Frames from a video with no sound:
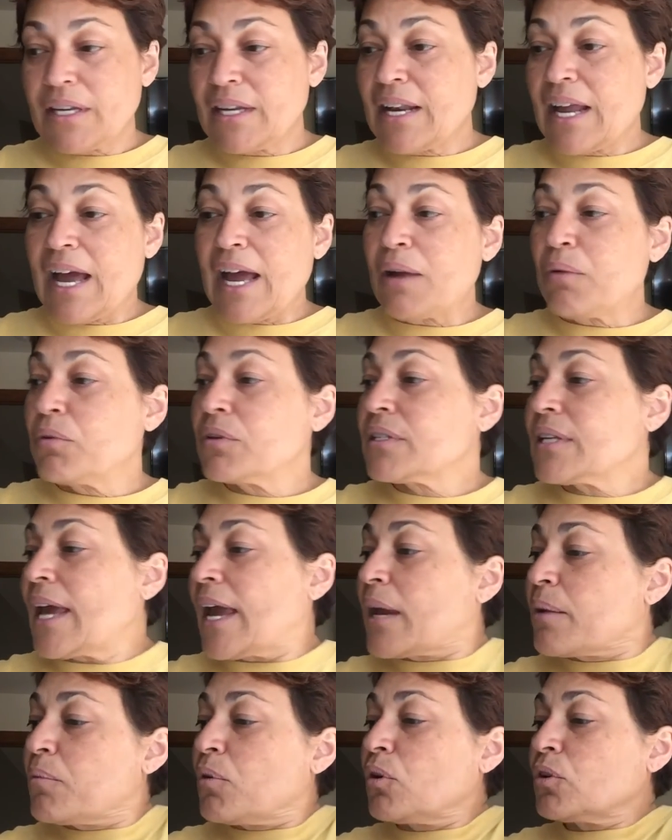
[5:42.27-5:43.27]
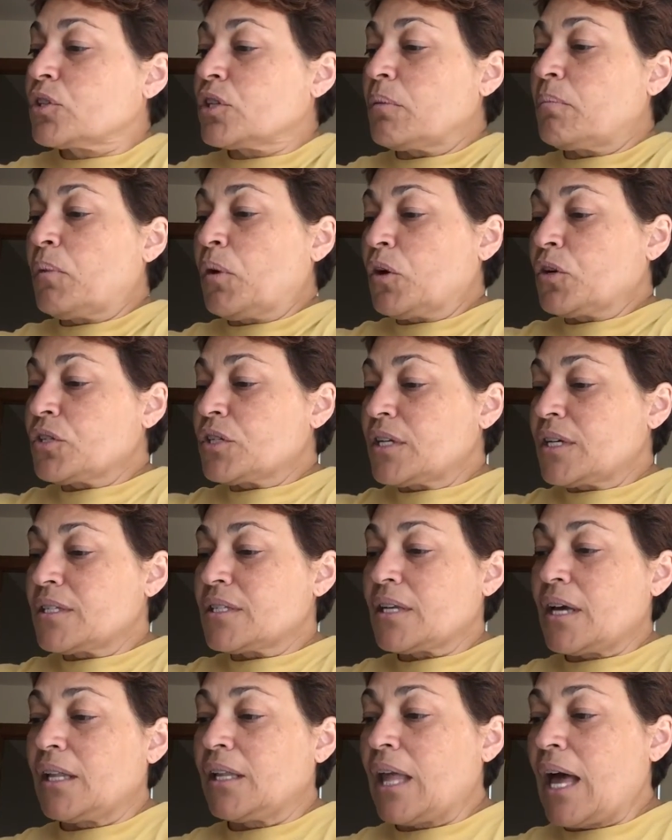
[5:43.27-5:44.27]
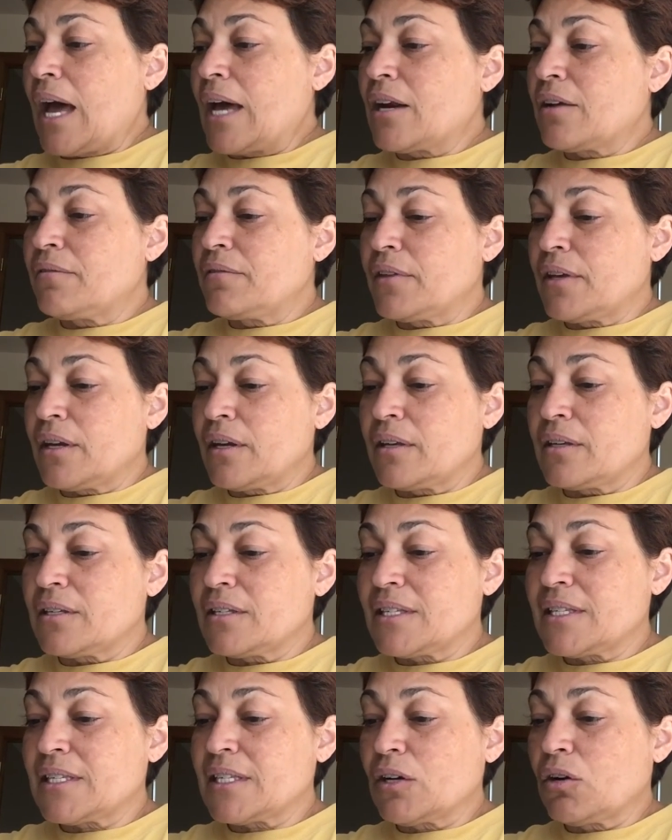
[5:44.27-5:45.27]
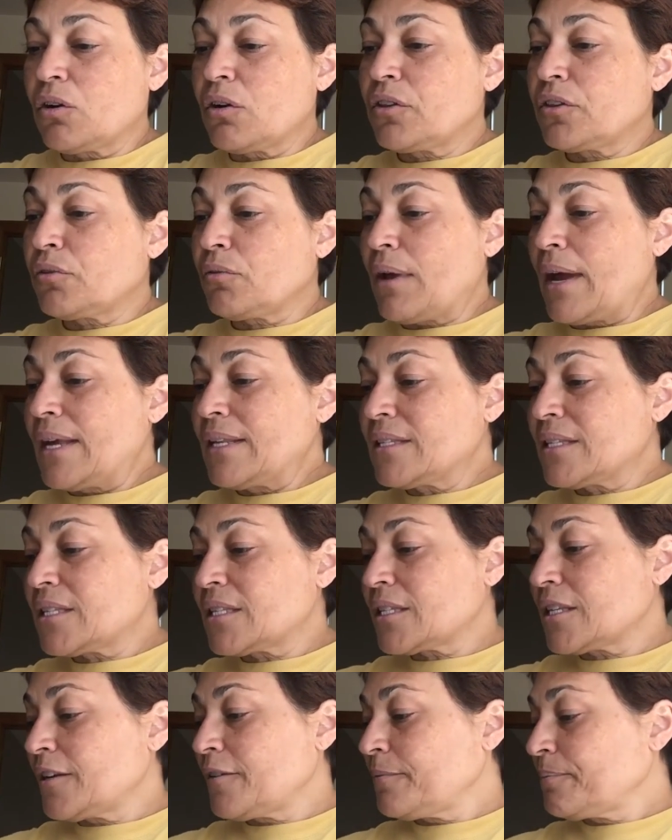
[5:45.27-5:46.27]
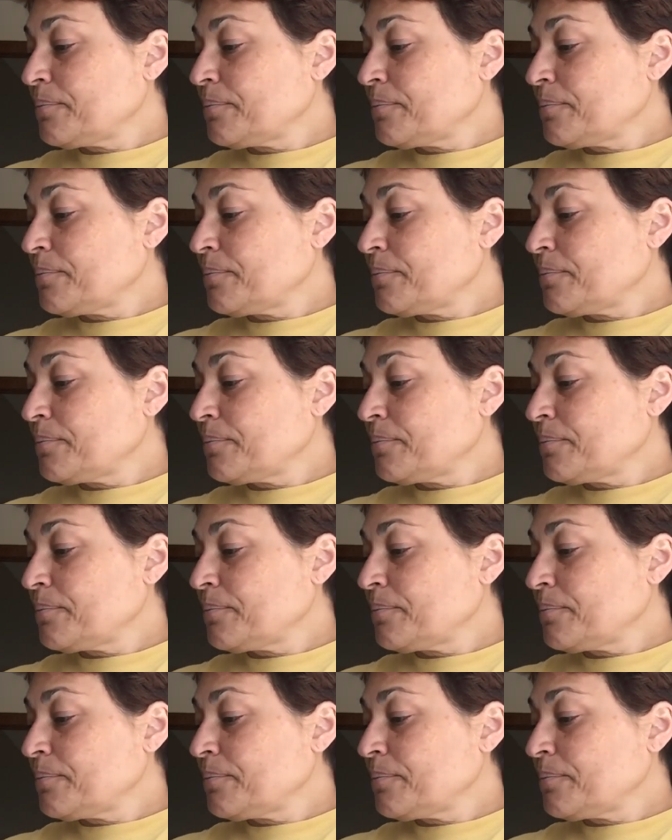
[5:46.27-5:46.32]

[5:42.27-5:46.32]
And I was able to purchase a lot of the silk threads.